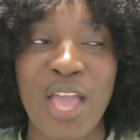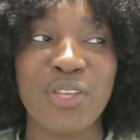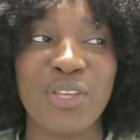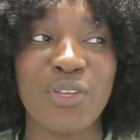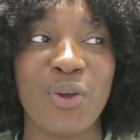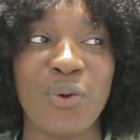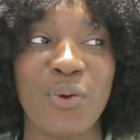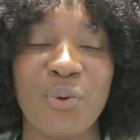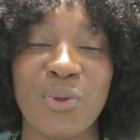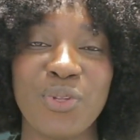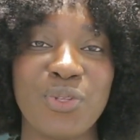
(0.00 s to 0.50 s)

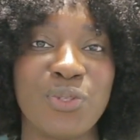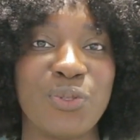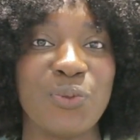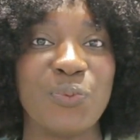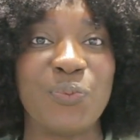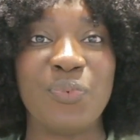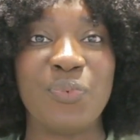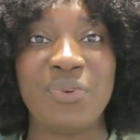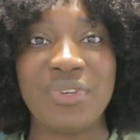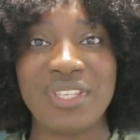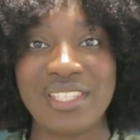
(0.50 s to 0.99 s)
You're going to
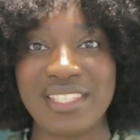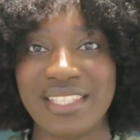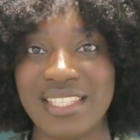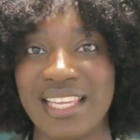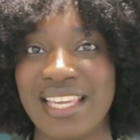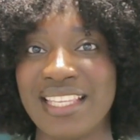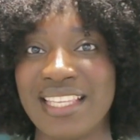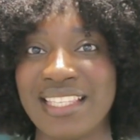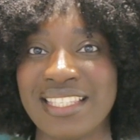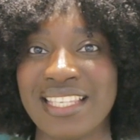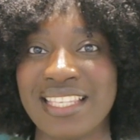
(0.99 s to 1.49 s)

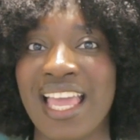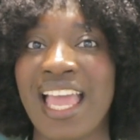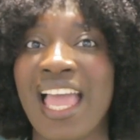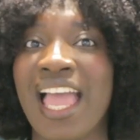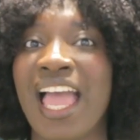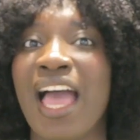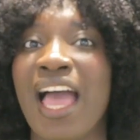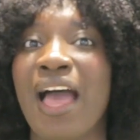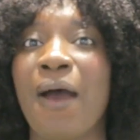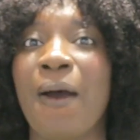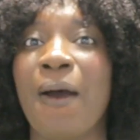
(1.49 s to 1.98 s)
present
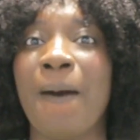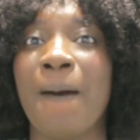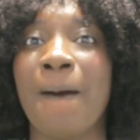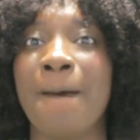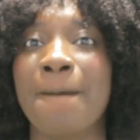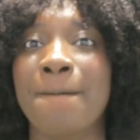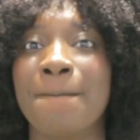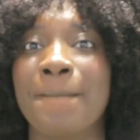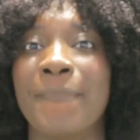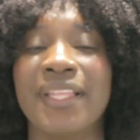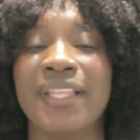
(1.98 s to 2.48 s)

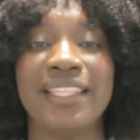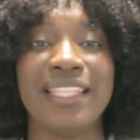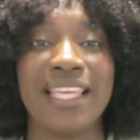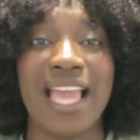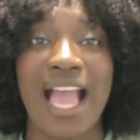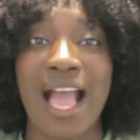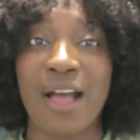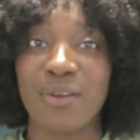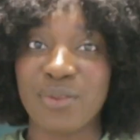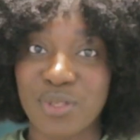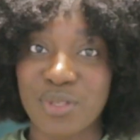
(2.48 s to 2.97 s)
the
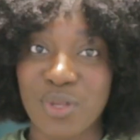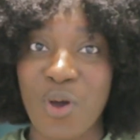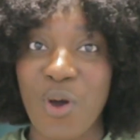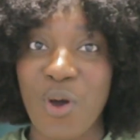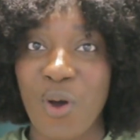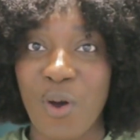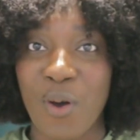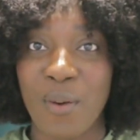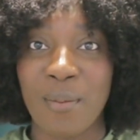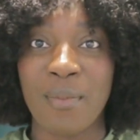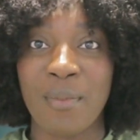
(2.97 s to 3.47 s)

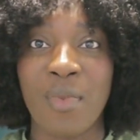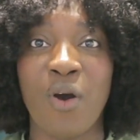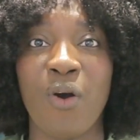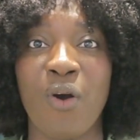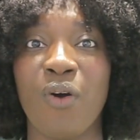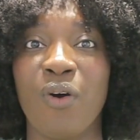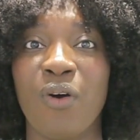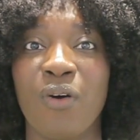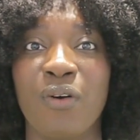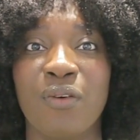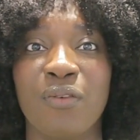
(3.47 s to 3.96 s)
outcome
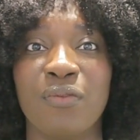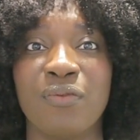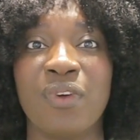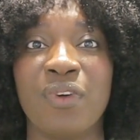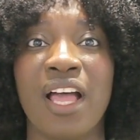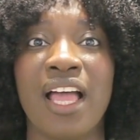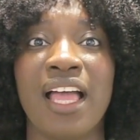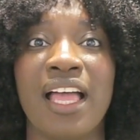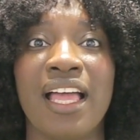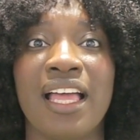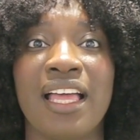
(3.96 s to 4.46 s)
of
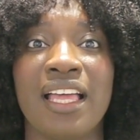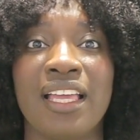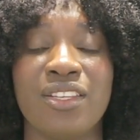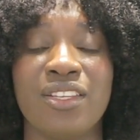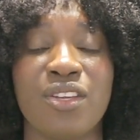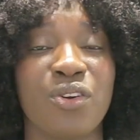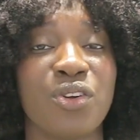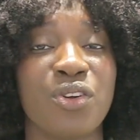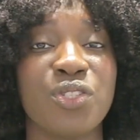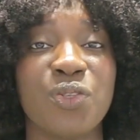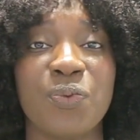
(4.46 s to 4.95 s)

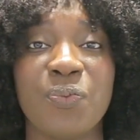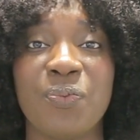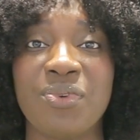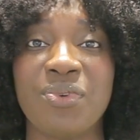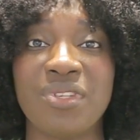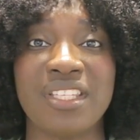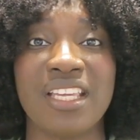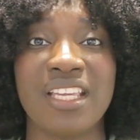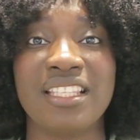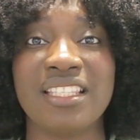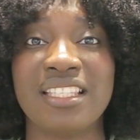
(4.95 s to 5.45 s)
You're going to
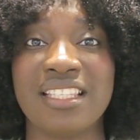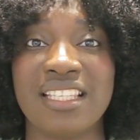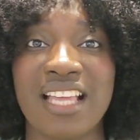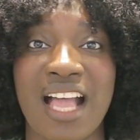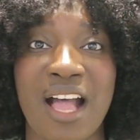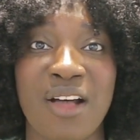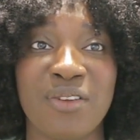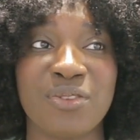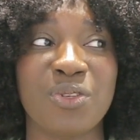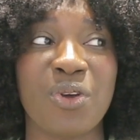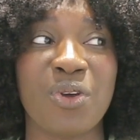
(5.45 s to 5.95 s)
present
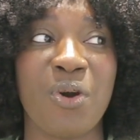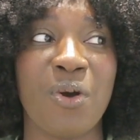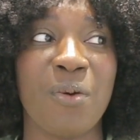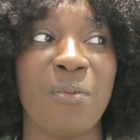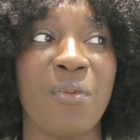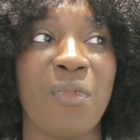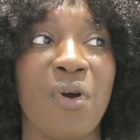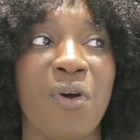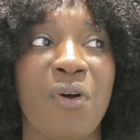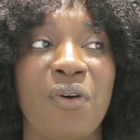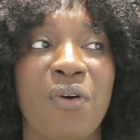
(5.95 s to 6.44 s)
the
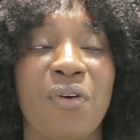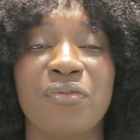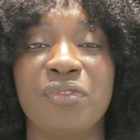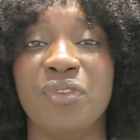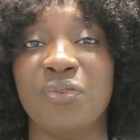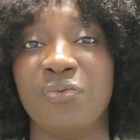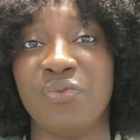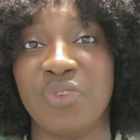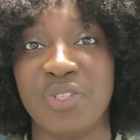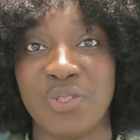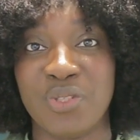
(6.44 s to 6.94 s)
outcome of
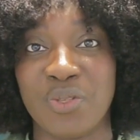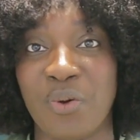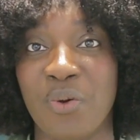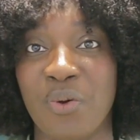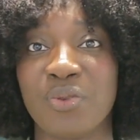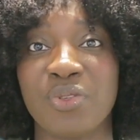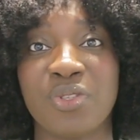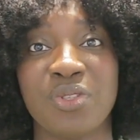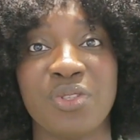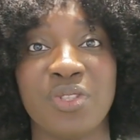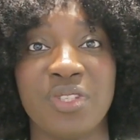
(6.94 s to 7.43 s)
the
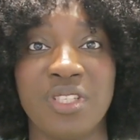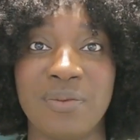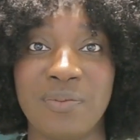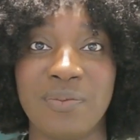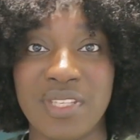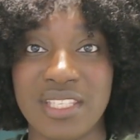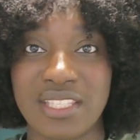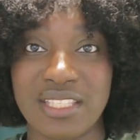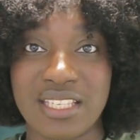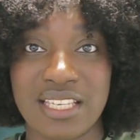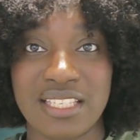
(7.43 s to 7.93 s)
results to the
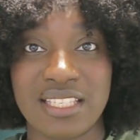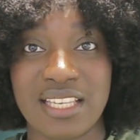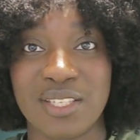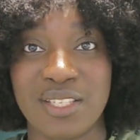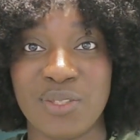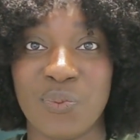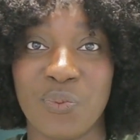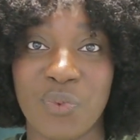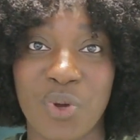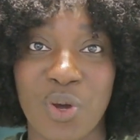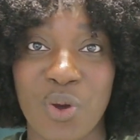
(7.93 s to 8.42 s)
business
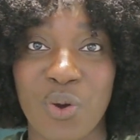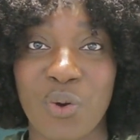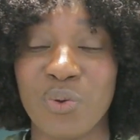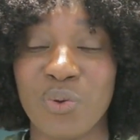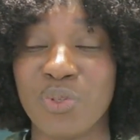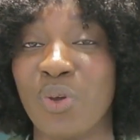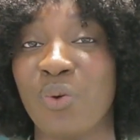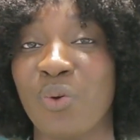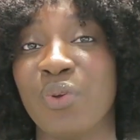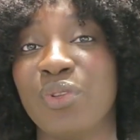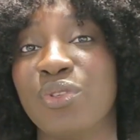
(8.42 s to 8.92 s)
as well.
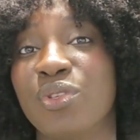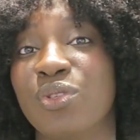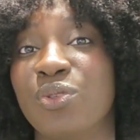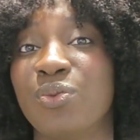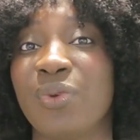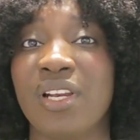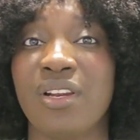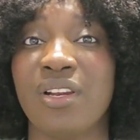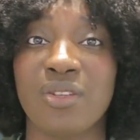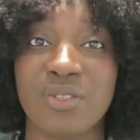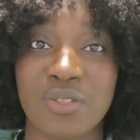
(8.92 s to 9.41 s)
You're going to
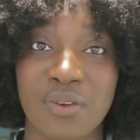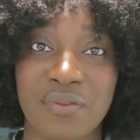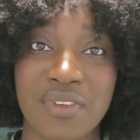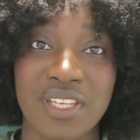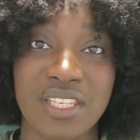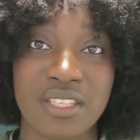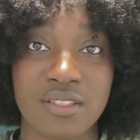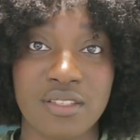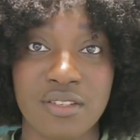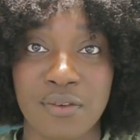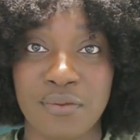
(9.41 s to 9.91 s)
do a lot of
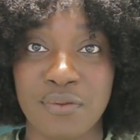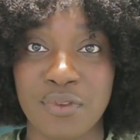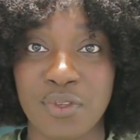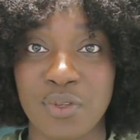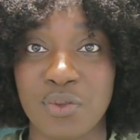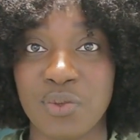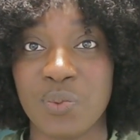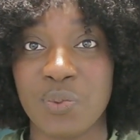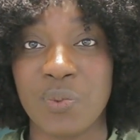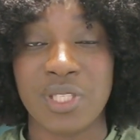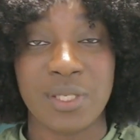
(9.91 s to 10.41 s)

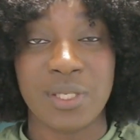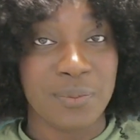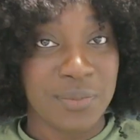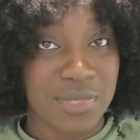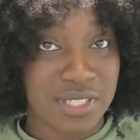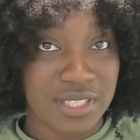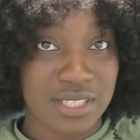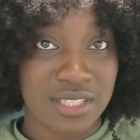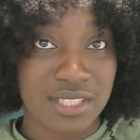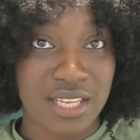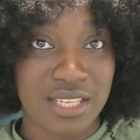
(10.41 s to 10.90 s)
interviews with the
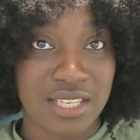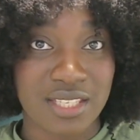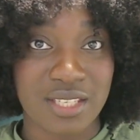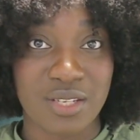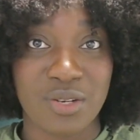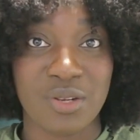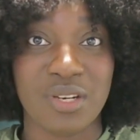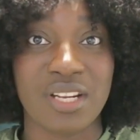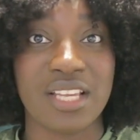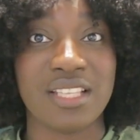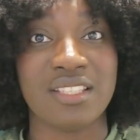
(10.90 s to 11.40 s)
business
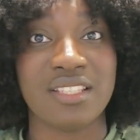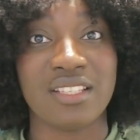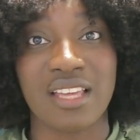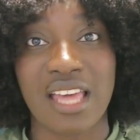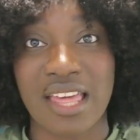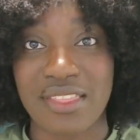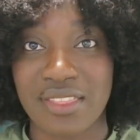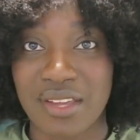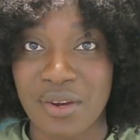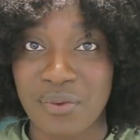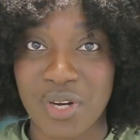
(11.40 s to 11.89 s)
in order to
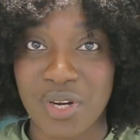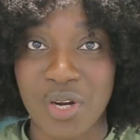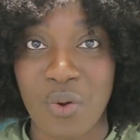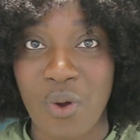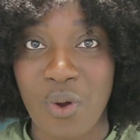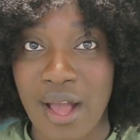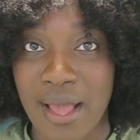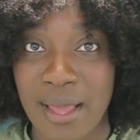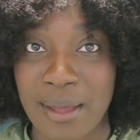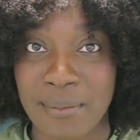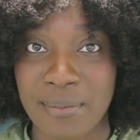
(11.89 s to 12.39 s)
gather
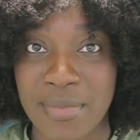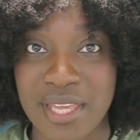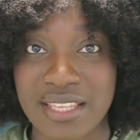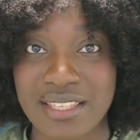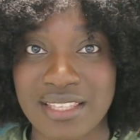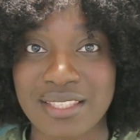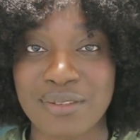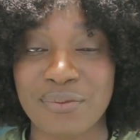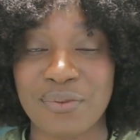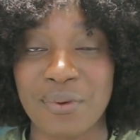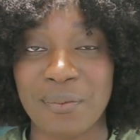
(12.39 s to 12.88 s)

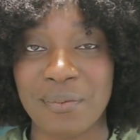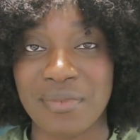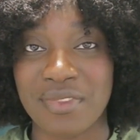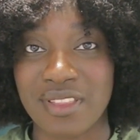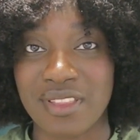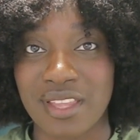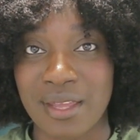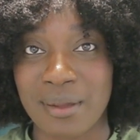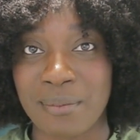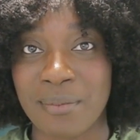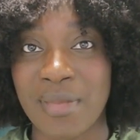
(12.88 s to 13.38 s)
requirements from
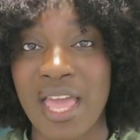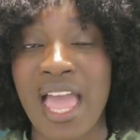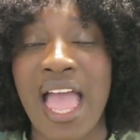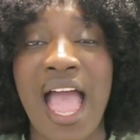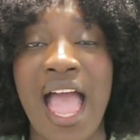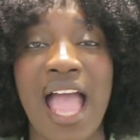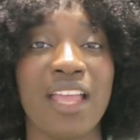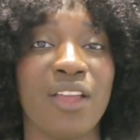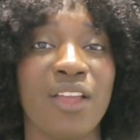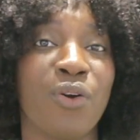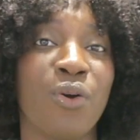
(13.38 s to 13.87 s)
them.
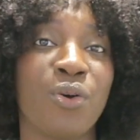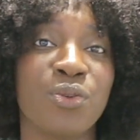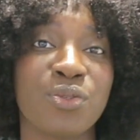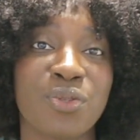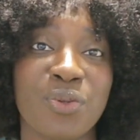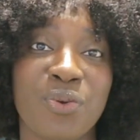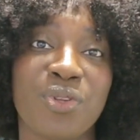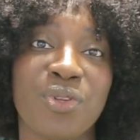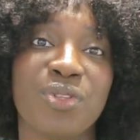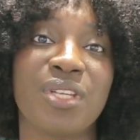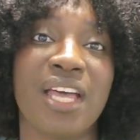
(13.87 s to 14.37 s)
You're
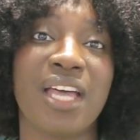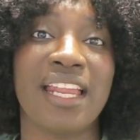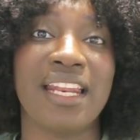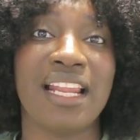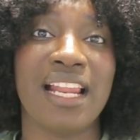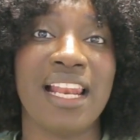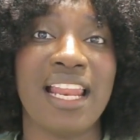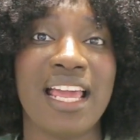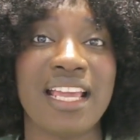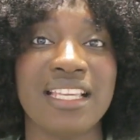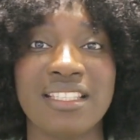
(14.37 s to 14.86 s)
also going to
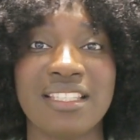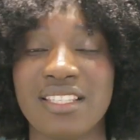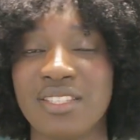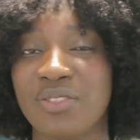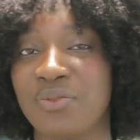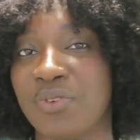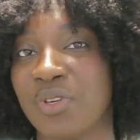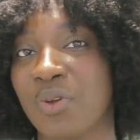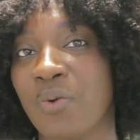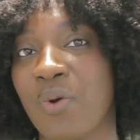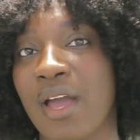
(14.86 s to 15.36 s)
analyze
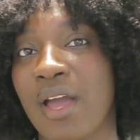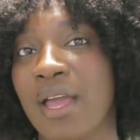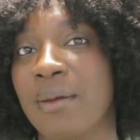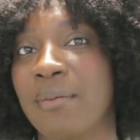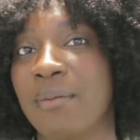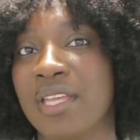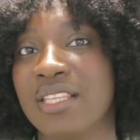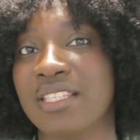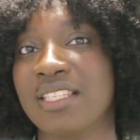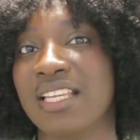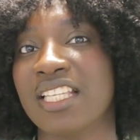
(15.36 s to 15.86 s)
these requirements.